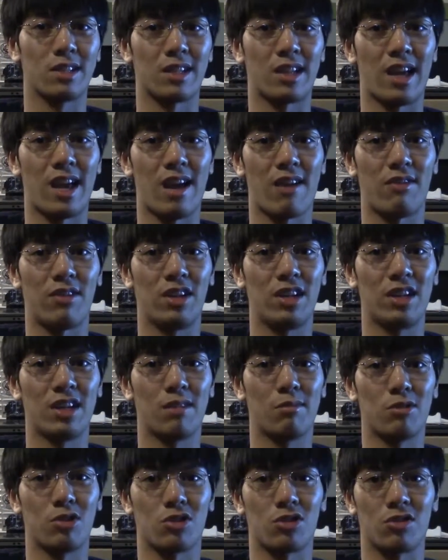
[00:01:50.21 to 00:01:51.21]
have any
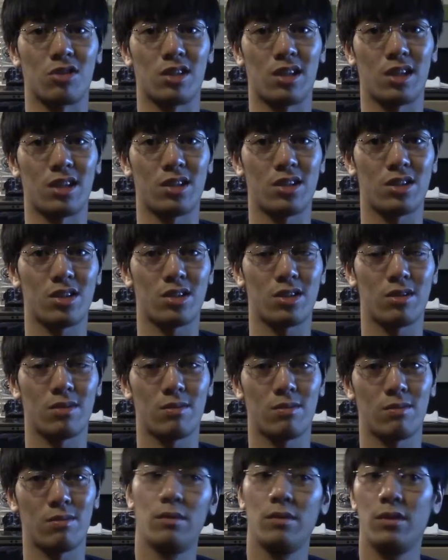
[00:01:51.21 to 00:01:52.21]
numbers or such.
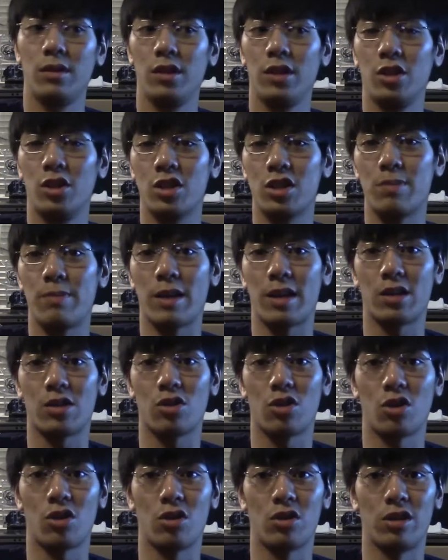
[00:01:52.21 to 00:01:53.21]
It'll just make a
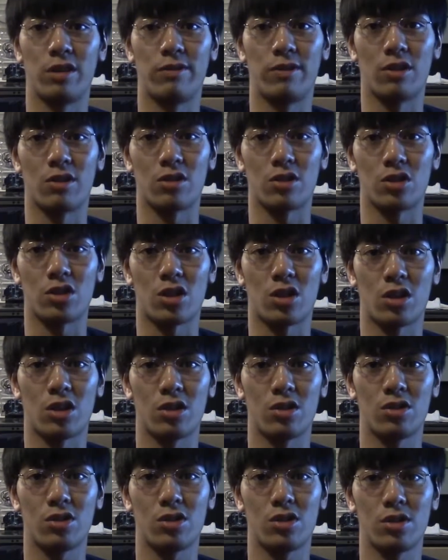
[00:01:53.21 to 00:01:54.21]
turn if there's a
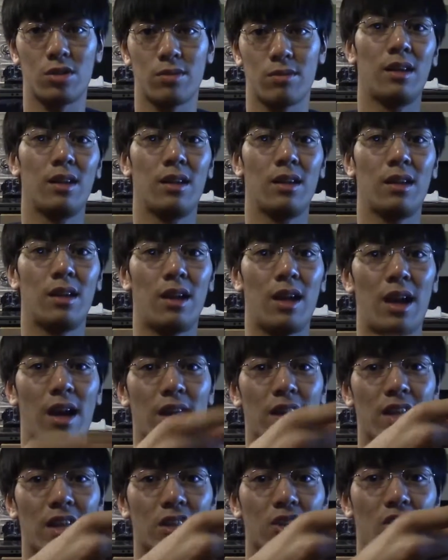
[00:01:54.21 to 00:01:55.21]
charge.
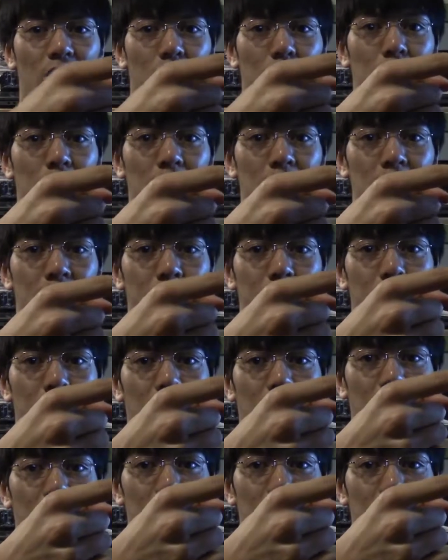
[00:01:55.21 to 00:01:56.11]
And that dark piece in the middle